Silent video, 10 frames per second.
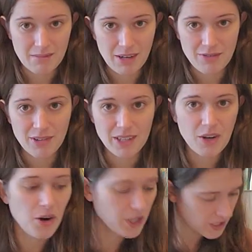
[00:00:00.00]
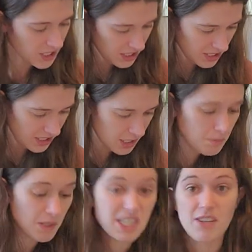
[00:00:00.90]
in my front yard
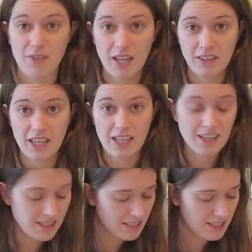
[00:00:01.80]
specifically.